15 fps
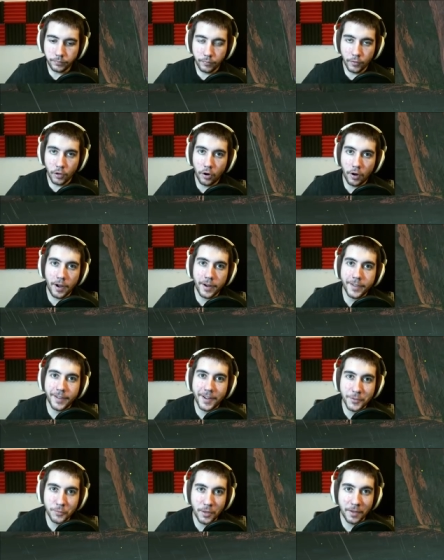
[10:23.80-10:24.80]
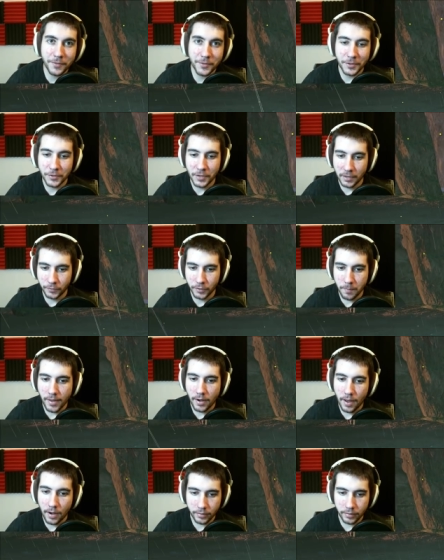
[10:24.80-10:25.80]
Alright guys, we have successfully made
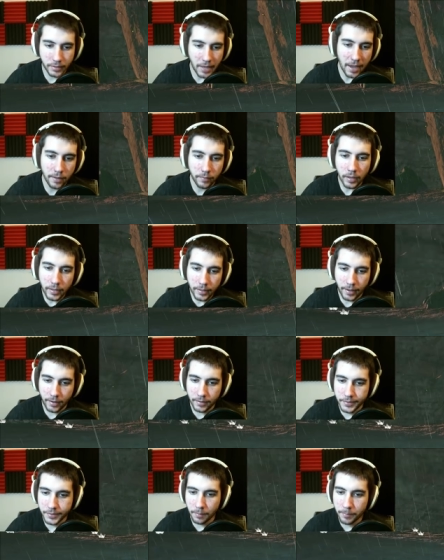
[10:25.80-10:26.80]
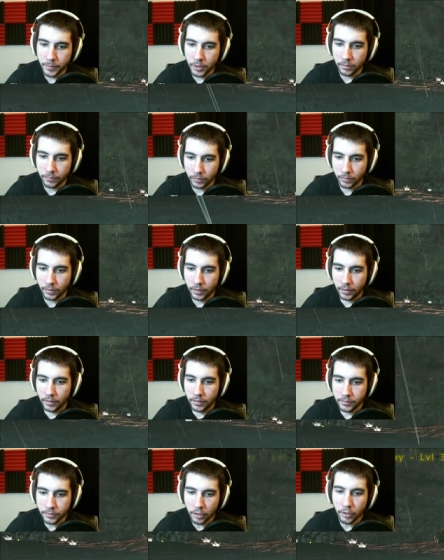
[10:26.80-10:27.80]
it out of the cave, got us some beautiful
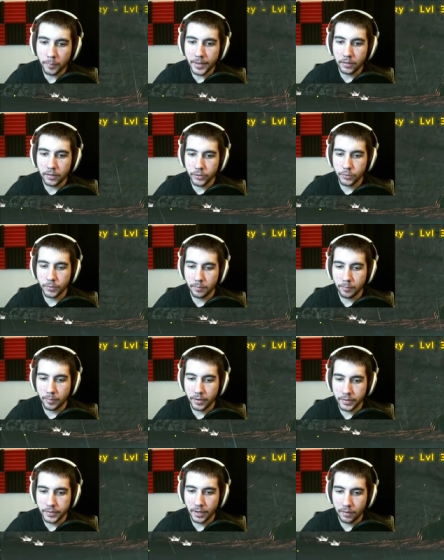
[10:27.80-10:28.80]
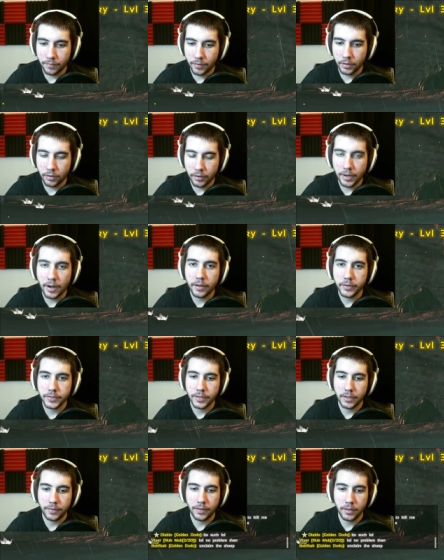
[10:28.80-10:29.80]
dung beetles we can put inside of our greenhouse,
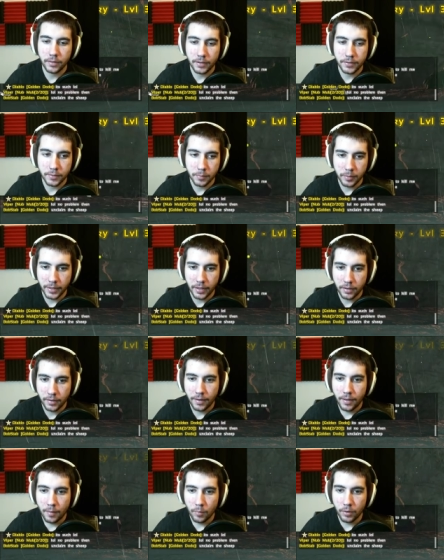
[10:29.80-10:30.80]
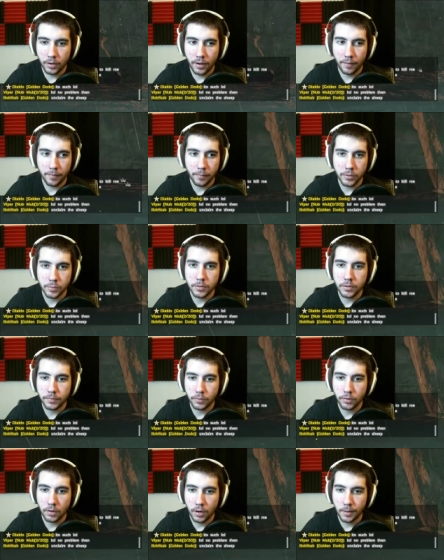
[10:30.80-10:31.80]
I think. That's the plan. We're going to have the most
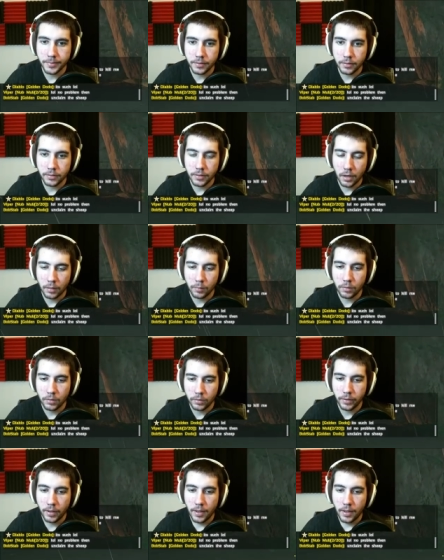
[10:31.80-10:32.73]
beautiful crops in the entire world,